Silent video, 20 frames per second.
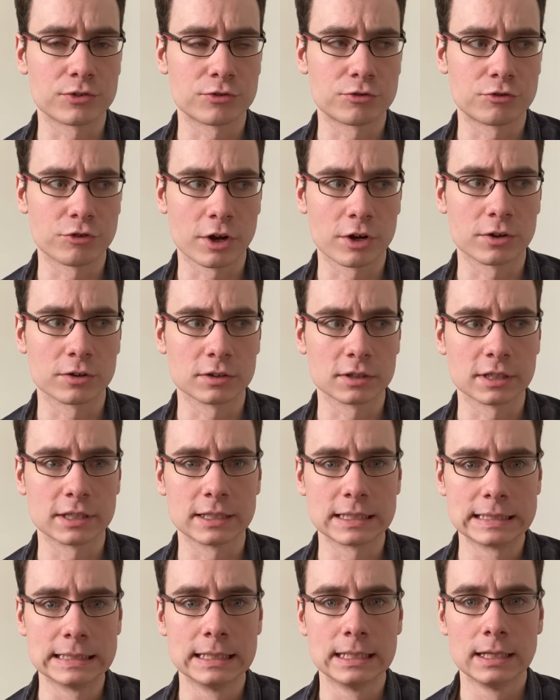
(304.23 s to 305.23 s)

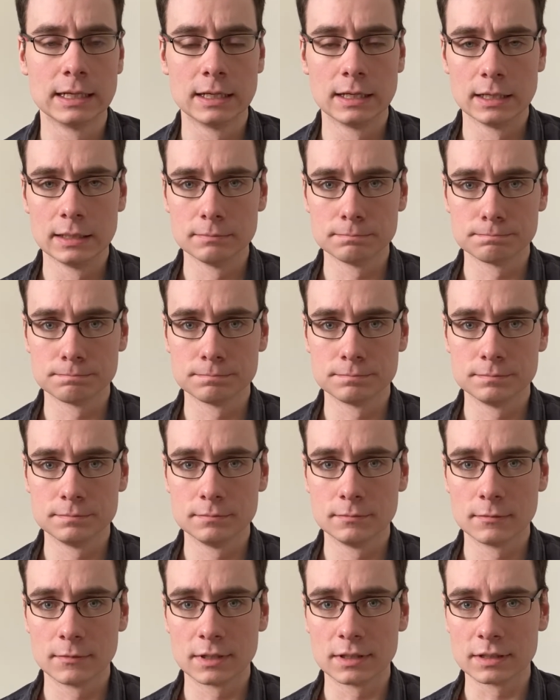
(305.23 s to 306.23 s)
generally
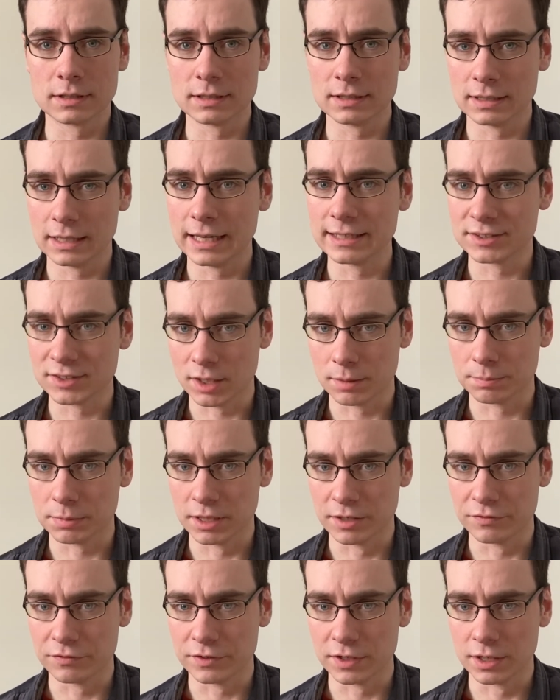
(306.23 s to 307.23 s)
less
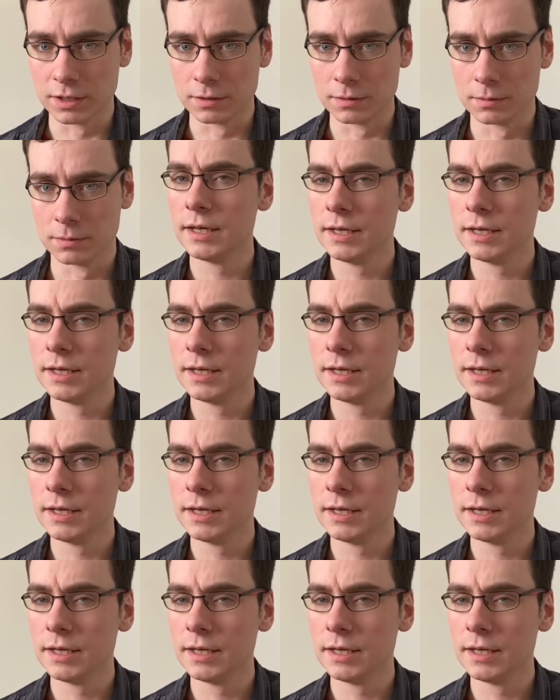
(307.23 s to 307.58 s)
uplifting.